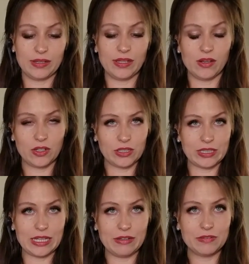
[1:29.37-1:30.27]
younger
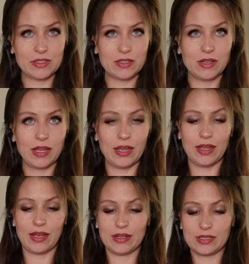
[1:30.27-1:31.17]
leaves,
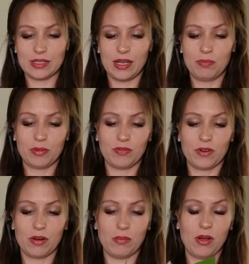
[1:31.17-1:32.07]
and I
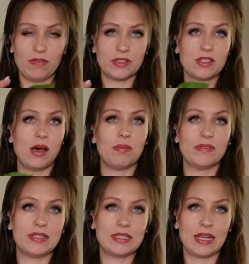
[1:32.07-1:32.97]
prefer them off the top
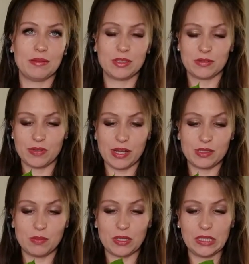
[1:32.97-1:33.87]
of the stems of
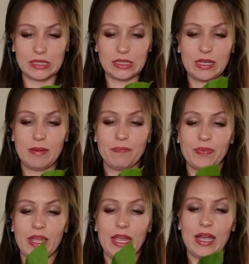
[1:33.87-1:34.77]
raspberries,
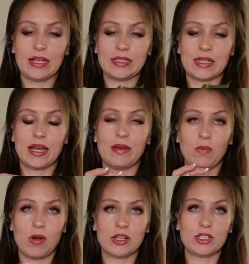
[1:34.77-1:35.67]
and I
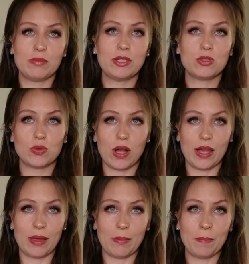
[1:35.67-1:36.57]
wash them and
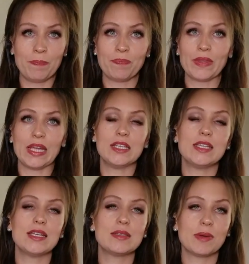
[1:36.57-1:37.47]
dry them. It
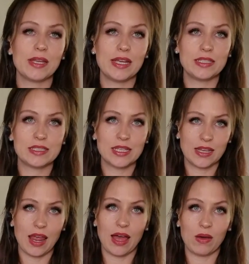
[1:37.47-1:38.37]
takes about 8 to
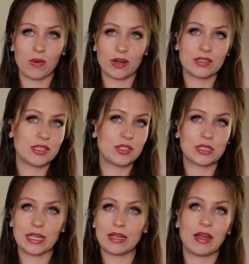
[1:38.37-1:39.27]
10 hours. I
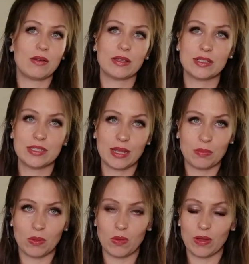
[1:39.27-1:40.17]
just lay it out on the
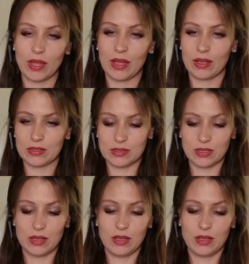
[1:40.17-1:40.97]
table, and